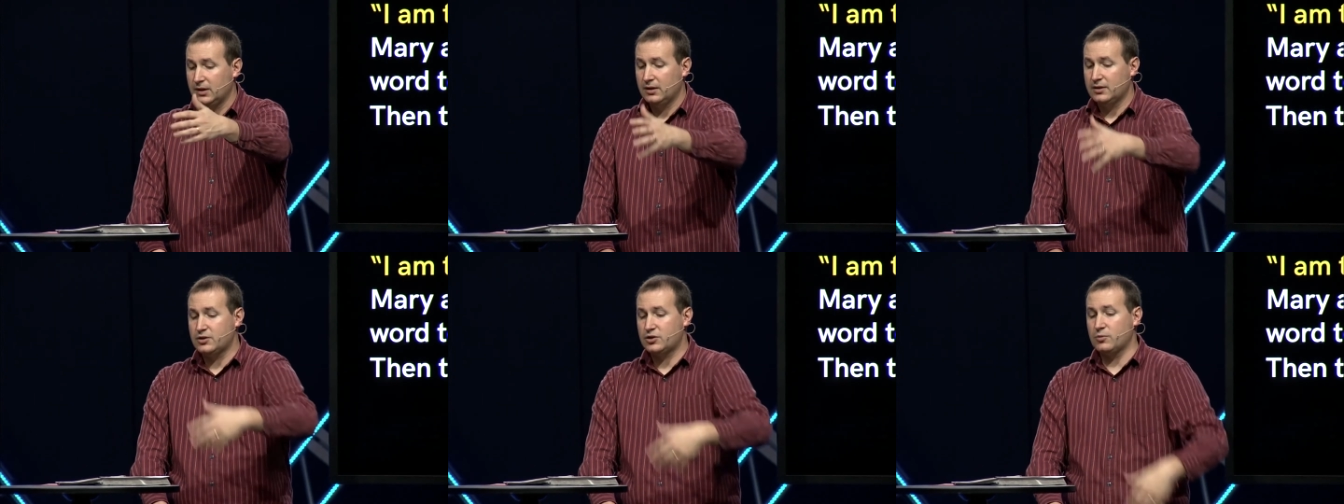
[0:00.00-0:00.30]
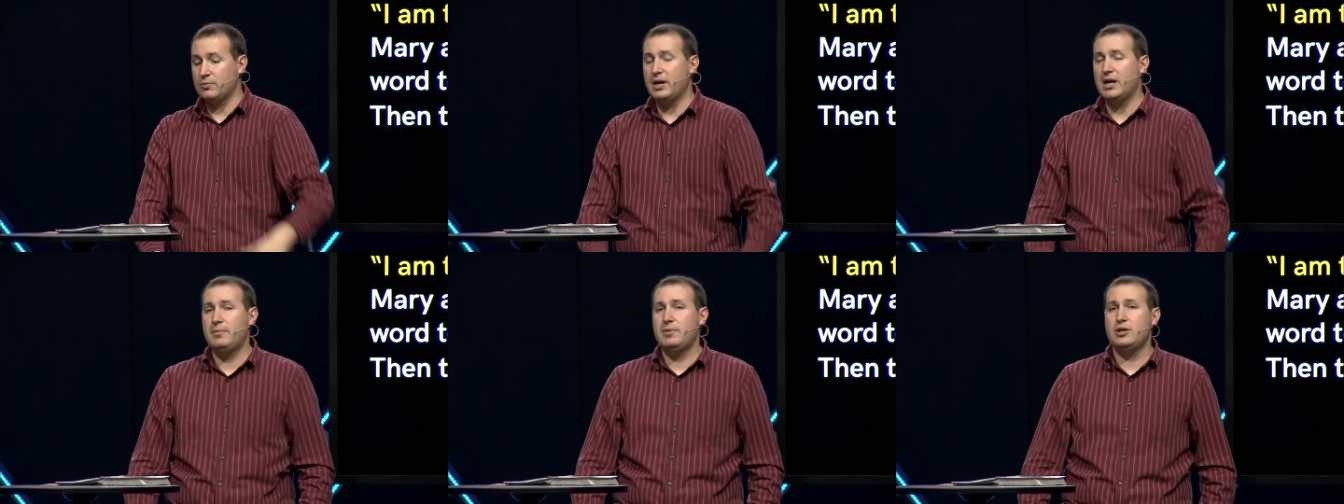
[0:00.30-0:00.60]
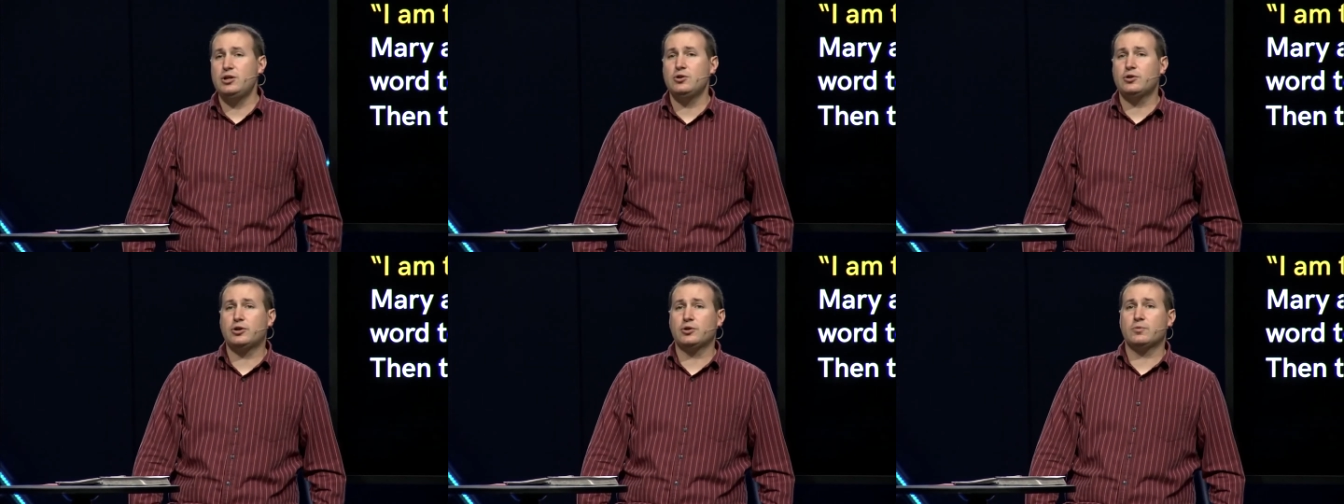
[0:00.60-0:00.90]
And so maybe
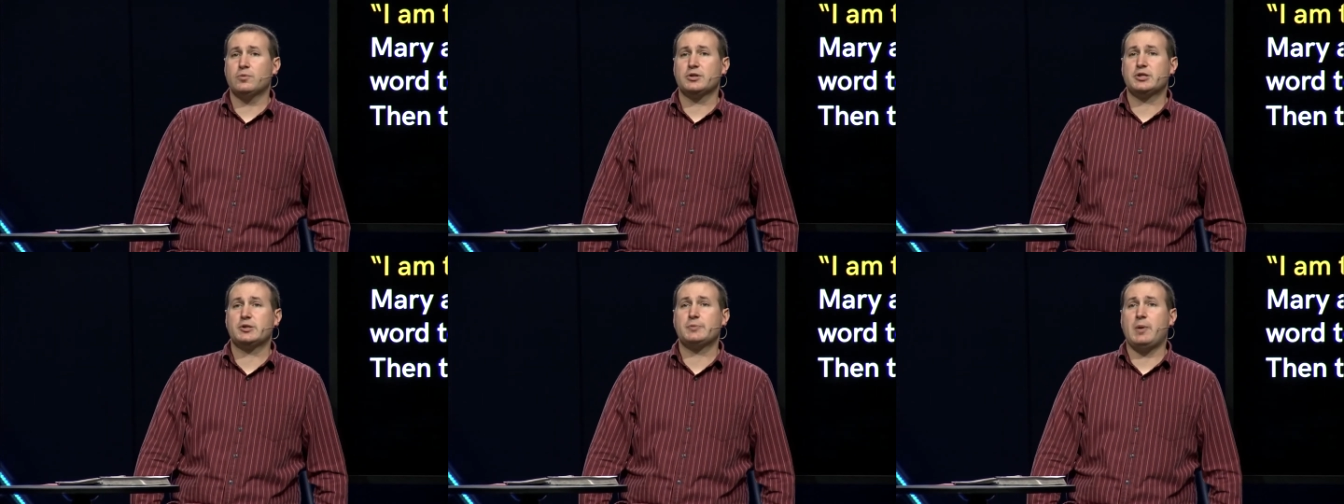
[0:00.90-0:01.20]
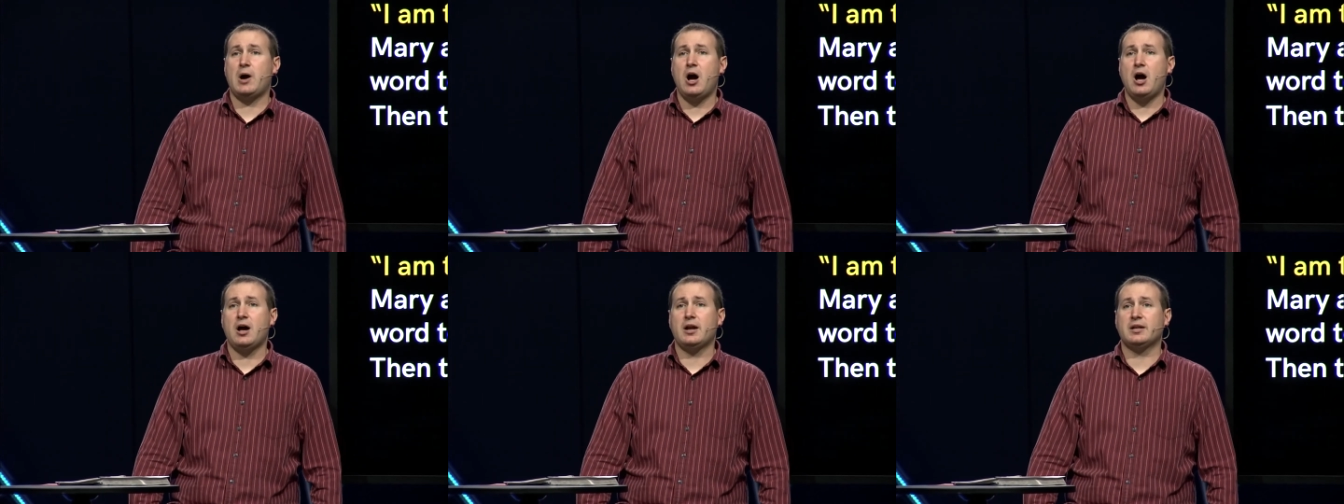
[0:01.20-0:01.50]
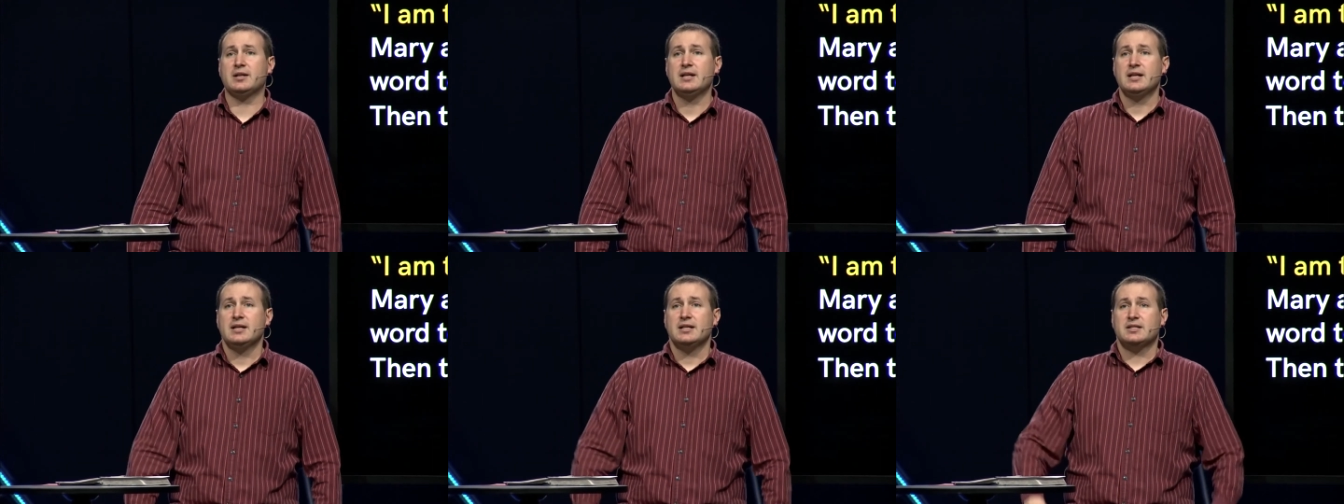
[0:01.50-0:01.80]
you could
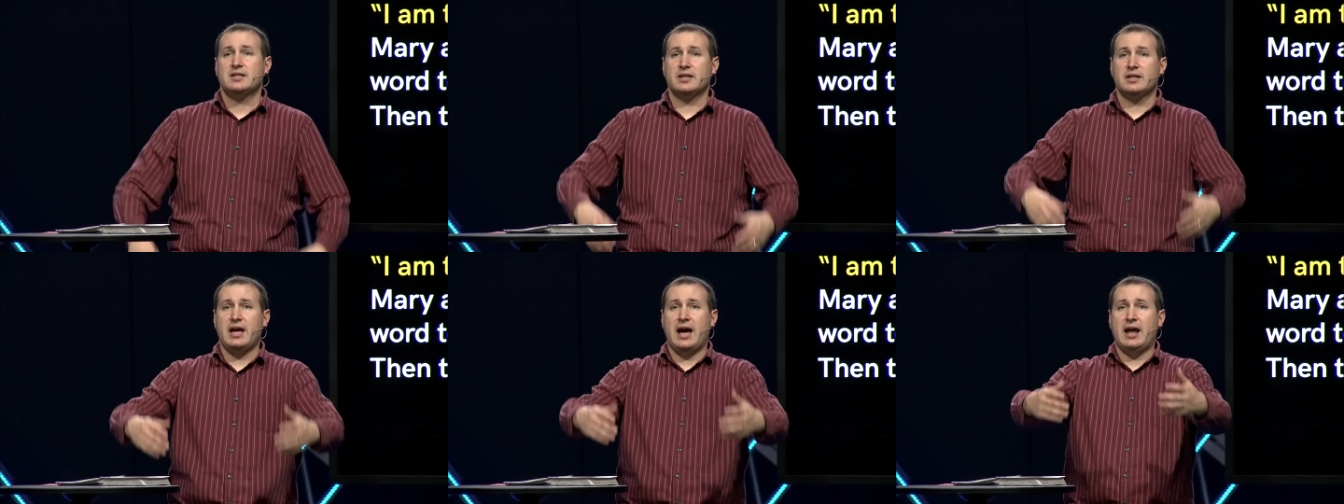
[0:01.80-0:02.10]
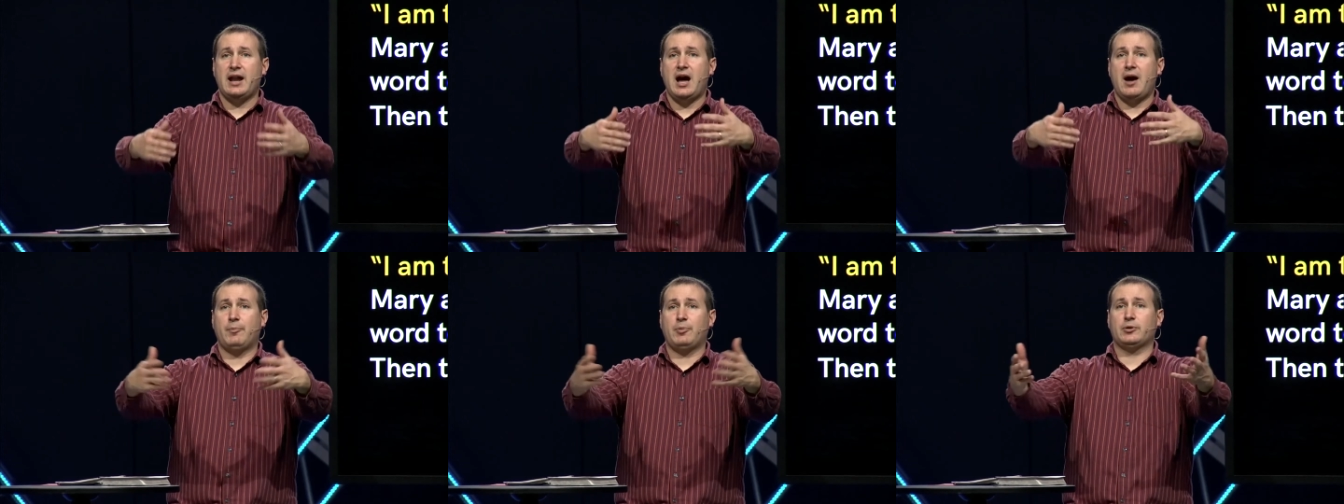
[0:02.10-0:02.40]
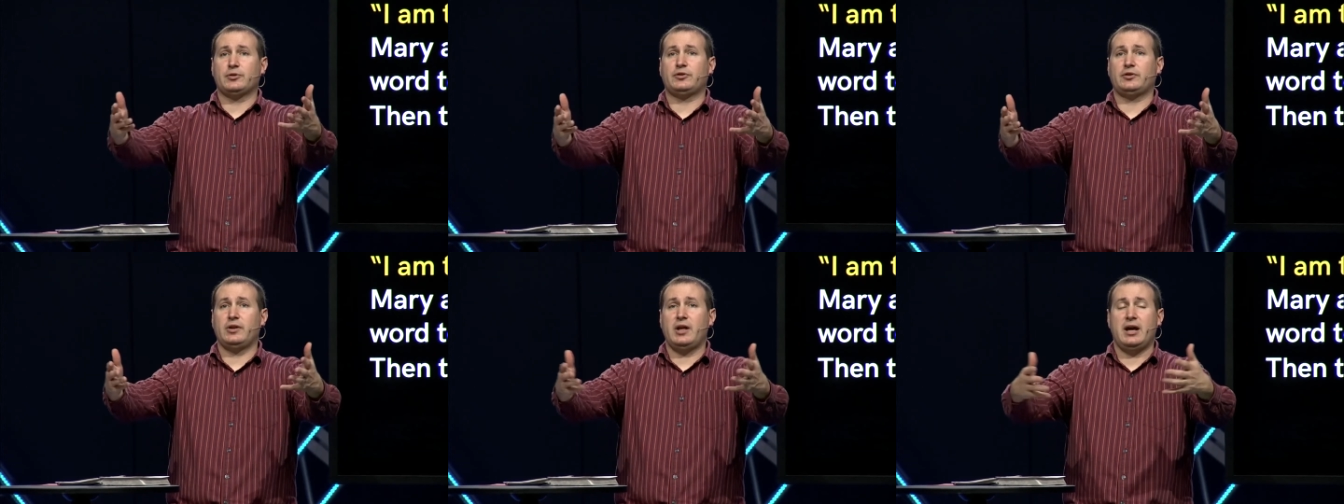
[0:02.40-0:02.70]
respond to that
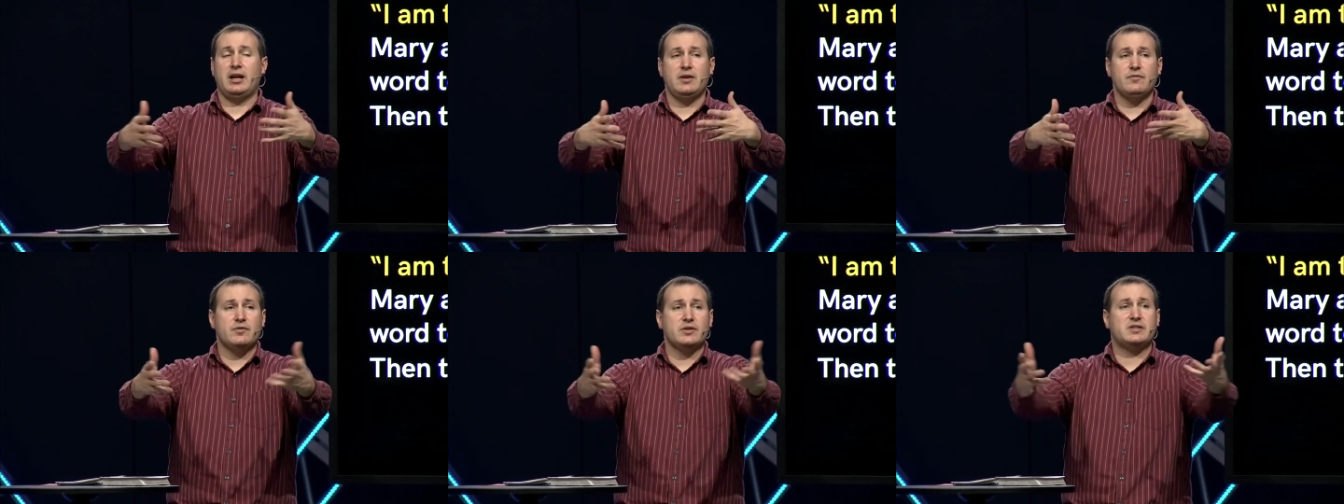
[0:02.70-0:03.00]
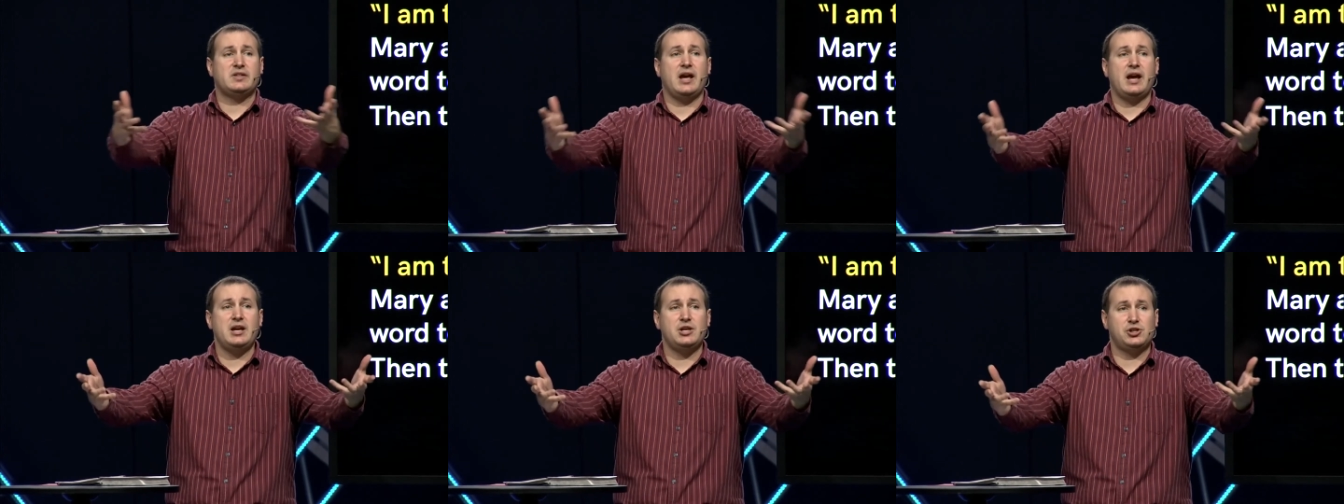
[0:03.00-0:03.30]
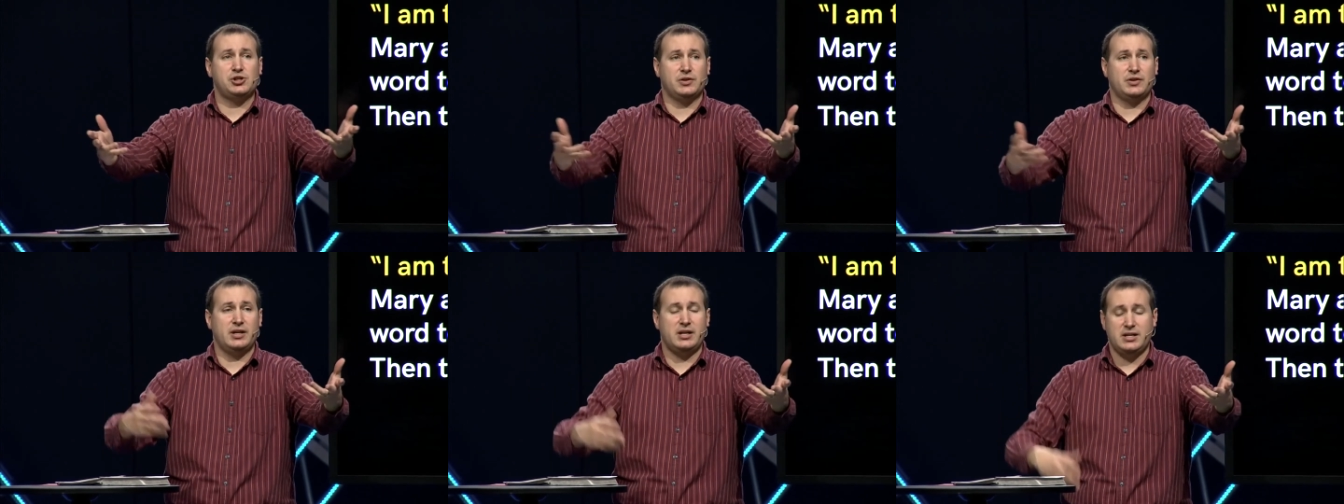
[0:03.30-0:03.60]
oppor- to that
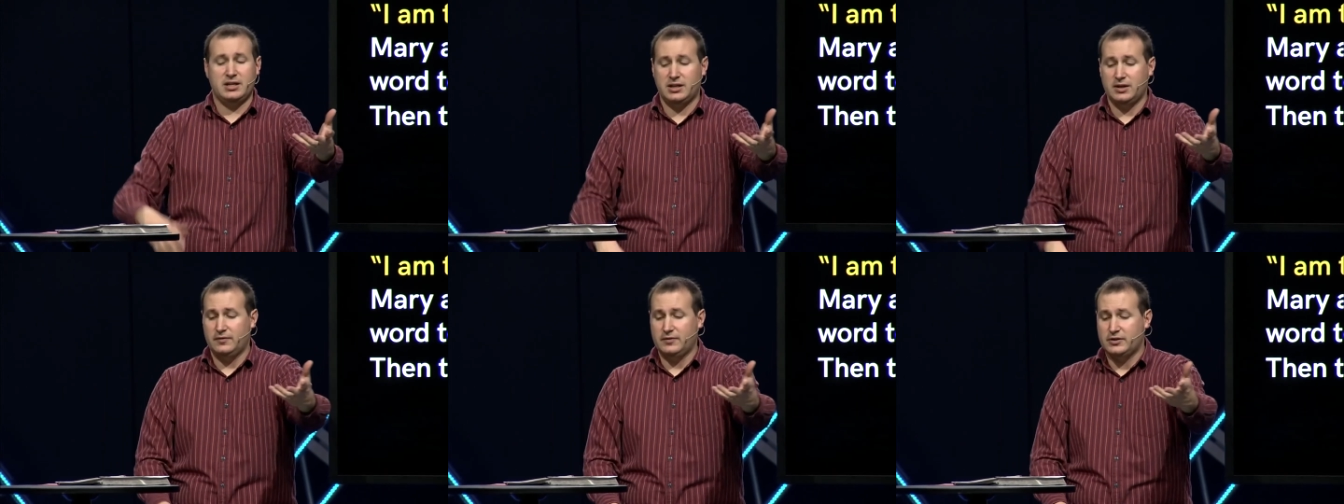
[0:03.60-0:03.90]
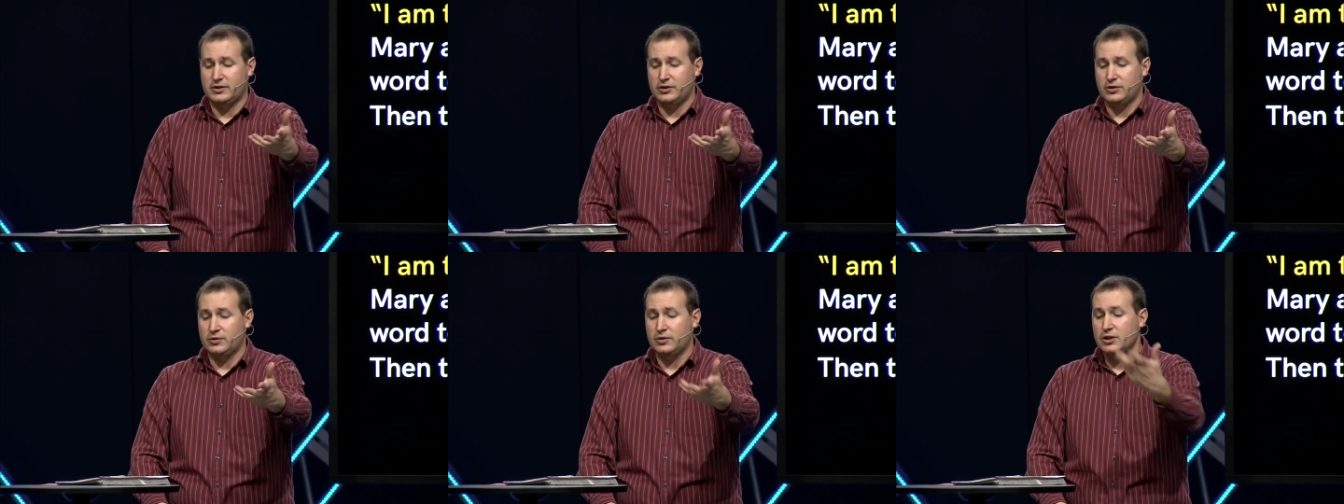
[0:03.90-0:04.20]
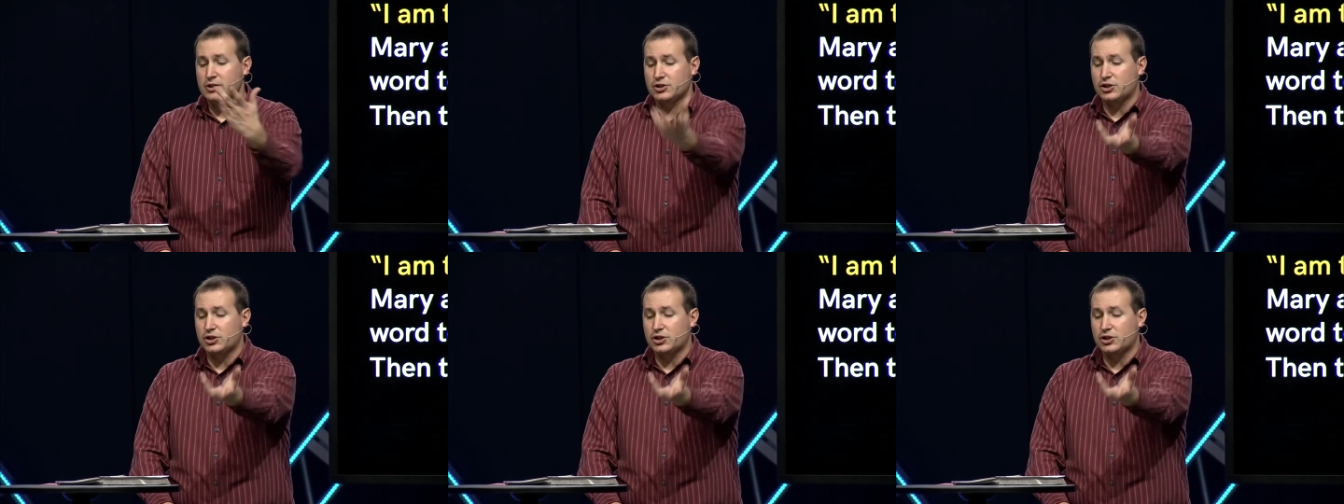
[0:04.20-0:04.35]
invitation that he gives to you,